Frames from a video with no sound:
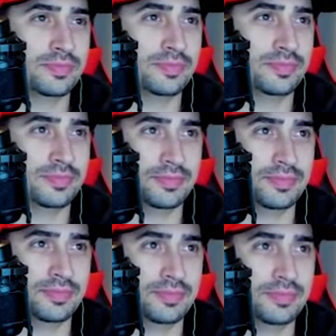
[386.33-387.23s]

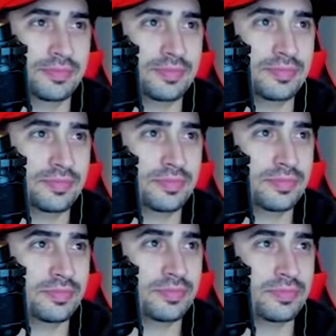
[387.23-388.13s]

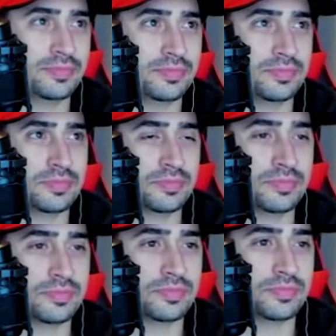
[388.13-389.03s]

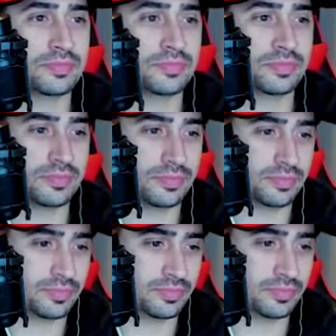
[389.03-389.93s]

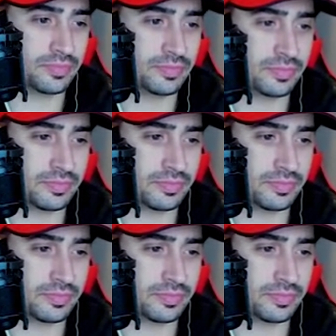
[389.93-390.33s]
This person isn't speaking.